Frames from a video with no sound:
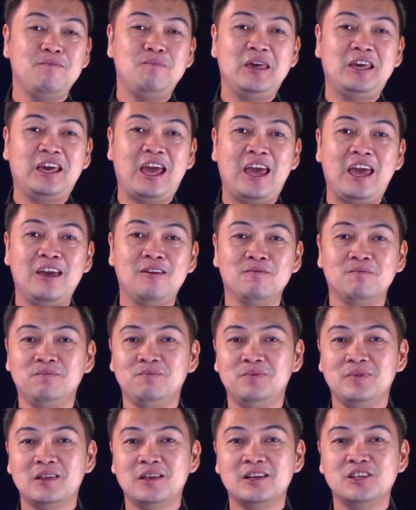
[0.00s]
I
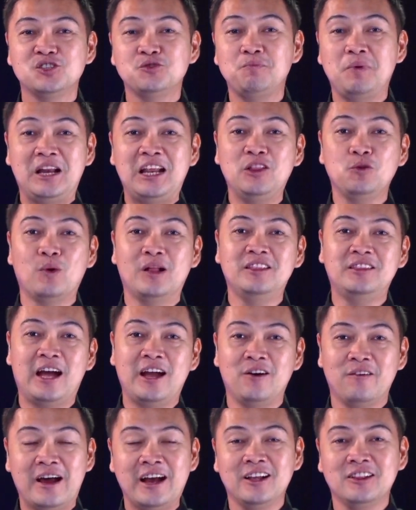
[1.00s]
became
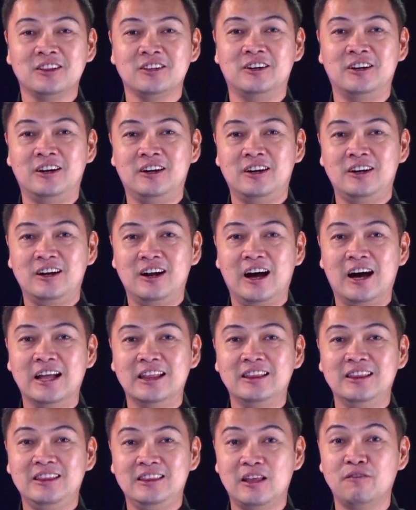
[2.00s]
spiritual director
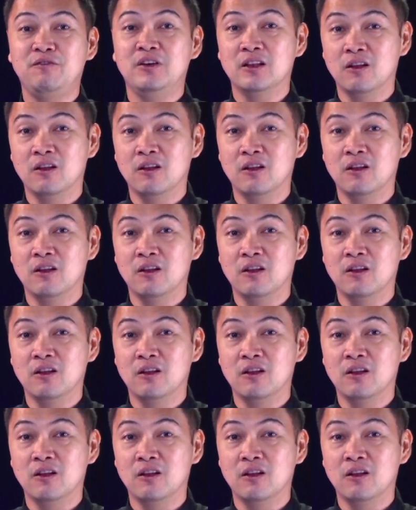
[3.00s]
at